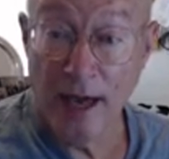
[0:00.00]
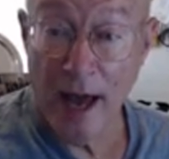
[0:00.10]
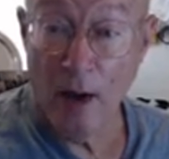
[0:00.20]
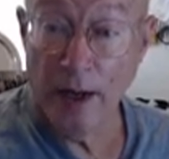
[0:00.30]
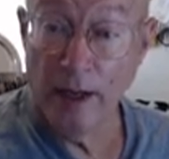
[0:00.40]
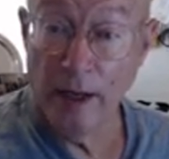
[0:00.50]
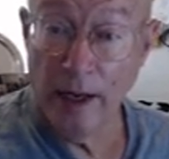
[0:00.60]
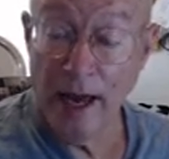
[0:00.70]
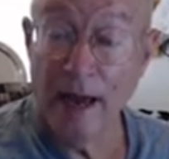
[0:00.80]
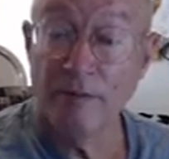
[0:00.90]
Cowan,
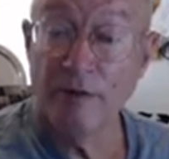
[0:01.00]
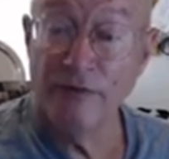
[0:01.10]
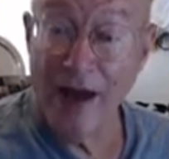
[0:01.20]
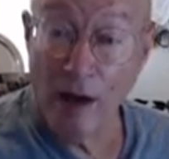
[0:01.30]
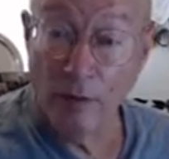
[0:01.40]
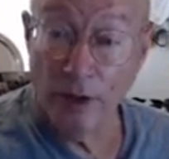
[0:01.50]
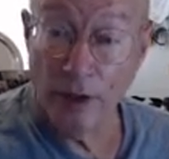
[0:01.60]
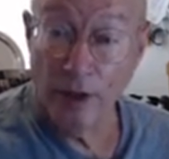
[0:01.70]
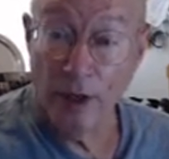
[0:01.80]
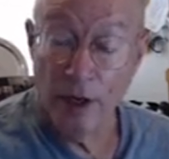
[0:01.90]
and I am the
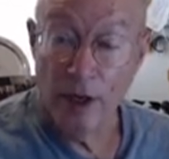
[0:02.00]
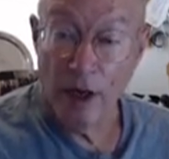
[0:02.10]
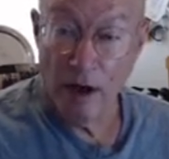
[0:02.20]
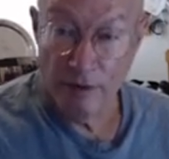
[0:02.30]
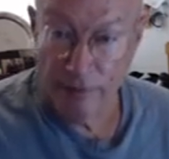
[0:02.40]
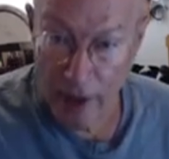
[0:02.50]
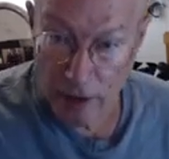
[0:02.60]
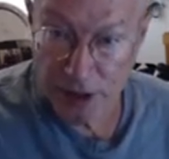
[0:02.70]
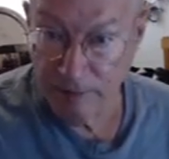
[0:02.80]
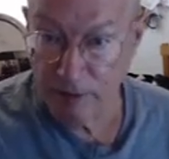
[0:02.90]
founder of the
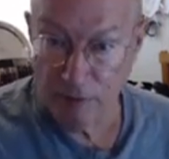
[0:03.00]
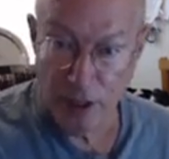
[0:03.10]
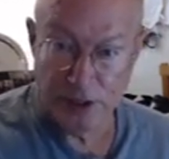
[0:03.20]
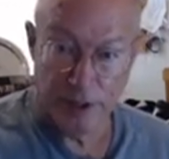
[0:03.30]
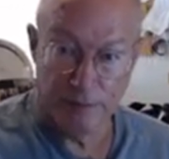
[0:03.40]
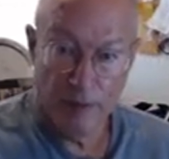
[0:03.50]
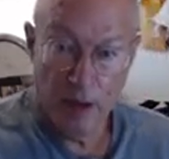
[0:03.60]
Fellowship of Reason.